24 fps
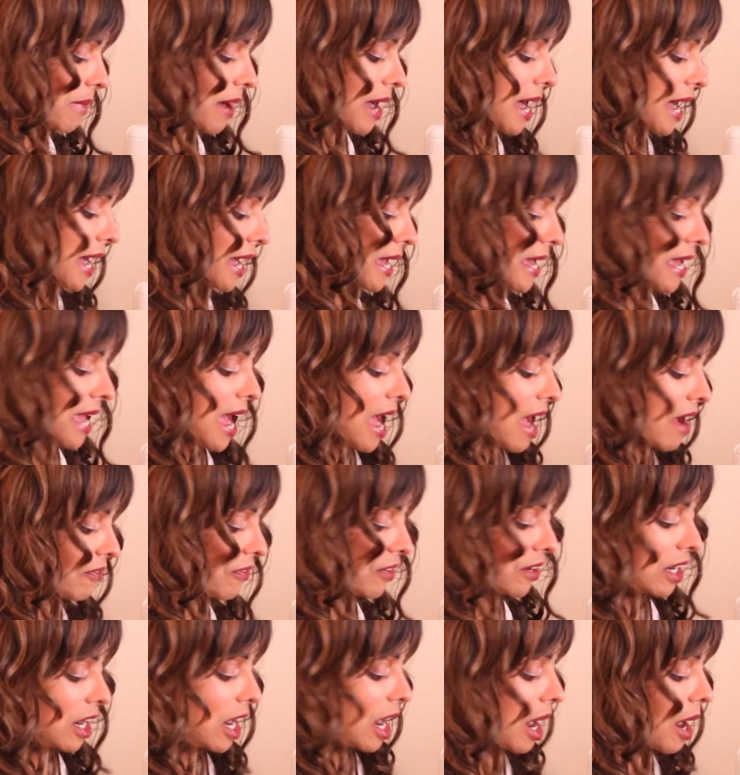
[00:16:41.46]
my half
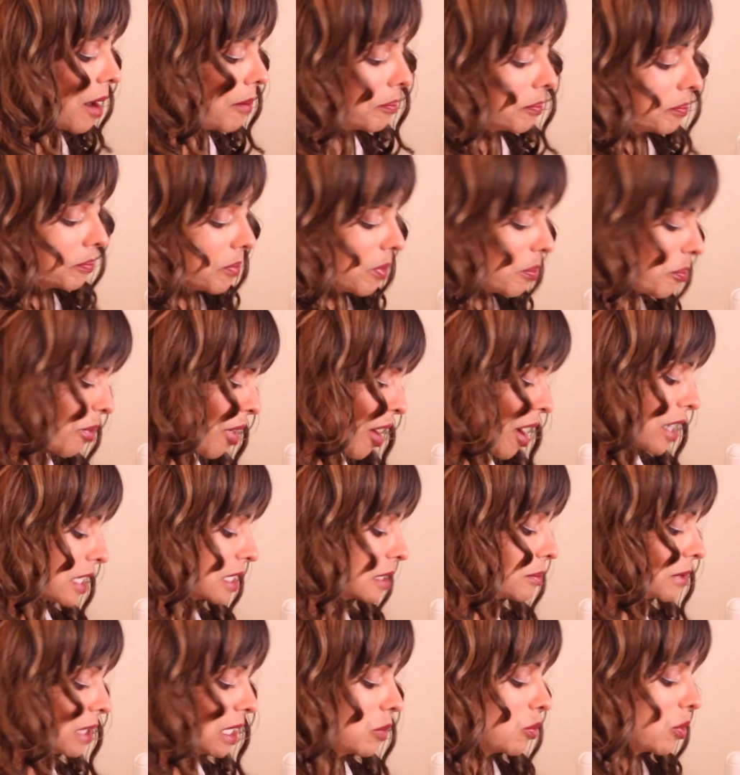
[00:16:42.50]
a cup,
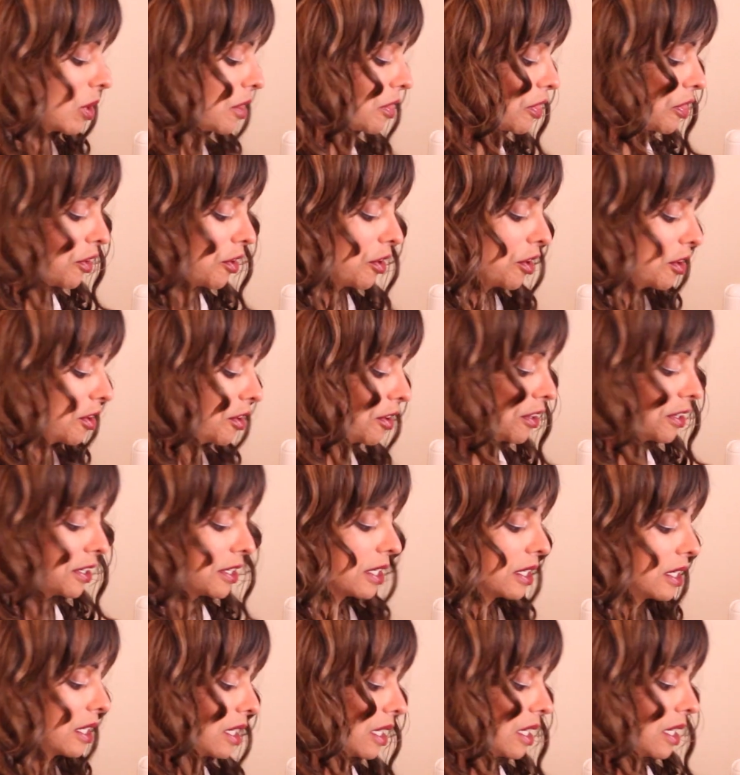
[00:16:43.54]
approximately 1/3,
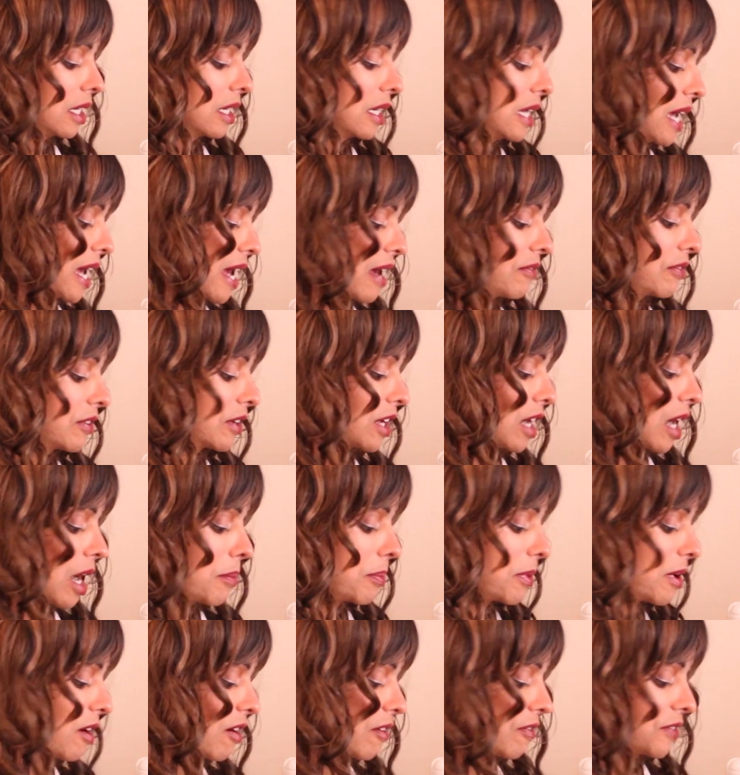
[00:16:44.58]
half a
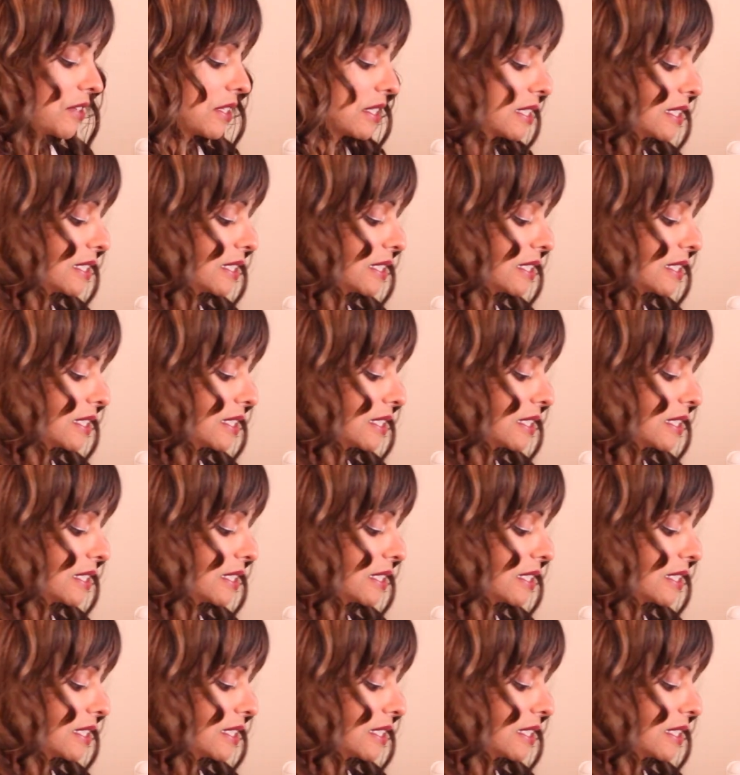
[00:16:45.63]
cup of the